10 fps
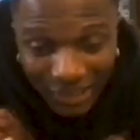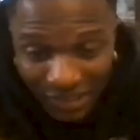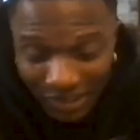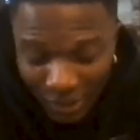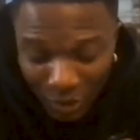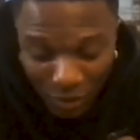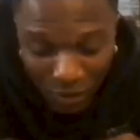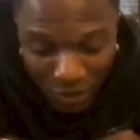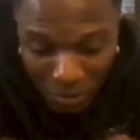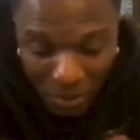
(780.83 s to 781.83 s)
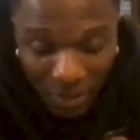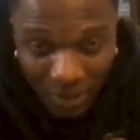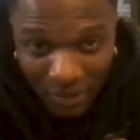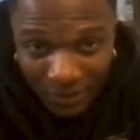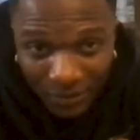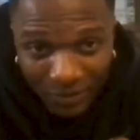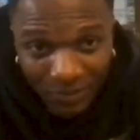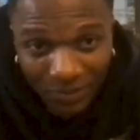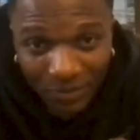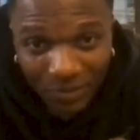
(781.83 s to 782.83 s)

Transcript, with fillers: You know, so it's something that we grew up in. You